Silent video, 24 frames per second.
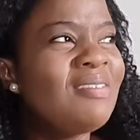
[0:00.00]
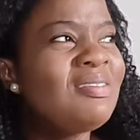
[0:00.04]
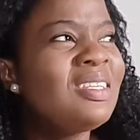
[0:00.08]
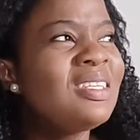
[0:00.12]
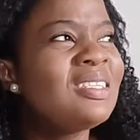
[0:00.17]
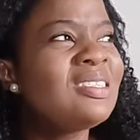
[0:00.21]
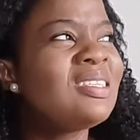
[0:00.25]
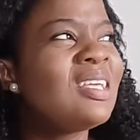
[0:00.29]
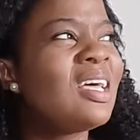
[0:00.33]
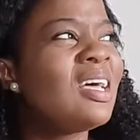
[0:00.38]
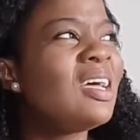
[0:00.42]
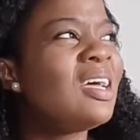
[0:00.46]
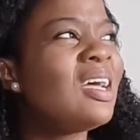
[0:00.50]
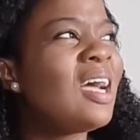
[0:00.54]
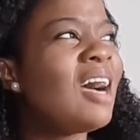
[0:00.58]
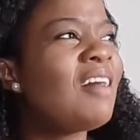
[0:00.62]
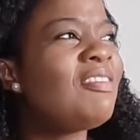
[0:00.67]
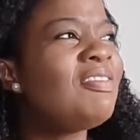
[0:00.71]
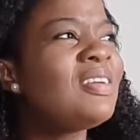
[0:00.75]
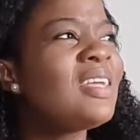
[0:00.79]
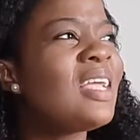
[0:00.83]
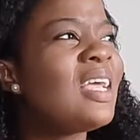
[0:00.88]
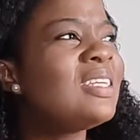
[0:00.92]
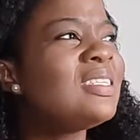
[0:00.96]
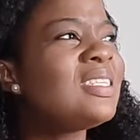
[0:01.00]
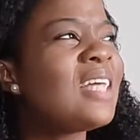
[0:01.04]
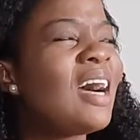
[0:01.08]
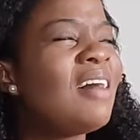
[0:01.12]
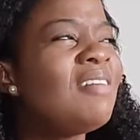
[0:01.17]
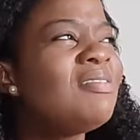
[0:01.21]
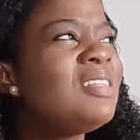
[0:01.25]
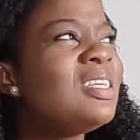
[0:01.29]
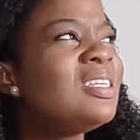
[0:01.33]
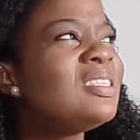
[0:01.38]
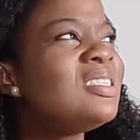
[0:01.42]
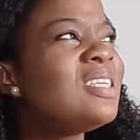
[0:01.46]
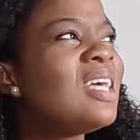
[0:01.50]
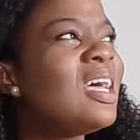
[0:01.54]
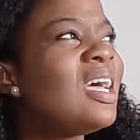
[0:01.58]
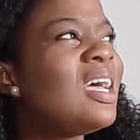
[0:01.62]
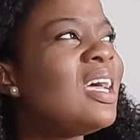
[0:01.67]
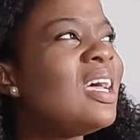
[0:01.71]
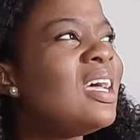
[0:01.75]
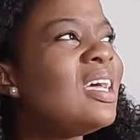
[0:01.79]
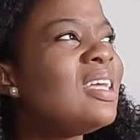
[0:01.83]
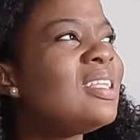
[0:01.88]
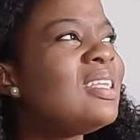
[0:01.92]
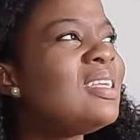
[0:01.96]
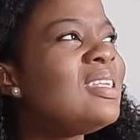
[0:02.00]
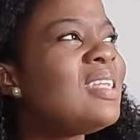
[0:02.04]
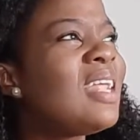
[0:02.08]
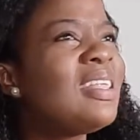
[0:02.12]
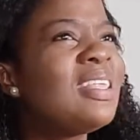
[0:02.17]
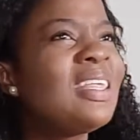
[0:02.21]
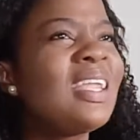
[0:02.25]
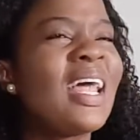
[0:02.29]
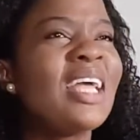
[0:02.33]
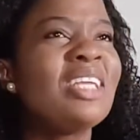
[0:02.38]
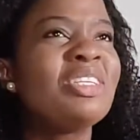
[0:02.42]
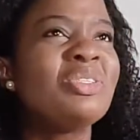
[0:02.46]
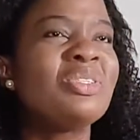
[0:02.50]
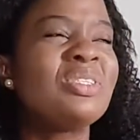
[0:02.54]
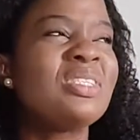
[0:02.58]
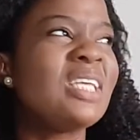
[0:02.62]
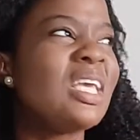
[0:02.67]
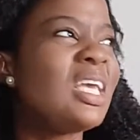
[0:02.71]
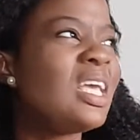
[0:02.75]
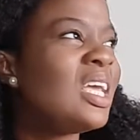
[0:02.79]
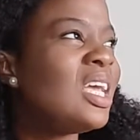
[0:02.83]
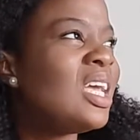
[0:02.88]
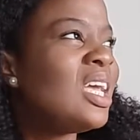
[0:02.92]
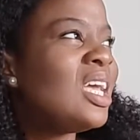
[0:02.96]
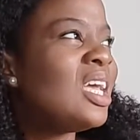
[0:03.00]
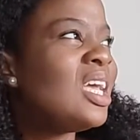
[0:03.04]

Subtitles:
this, Africans have this thing that they like to say.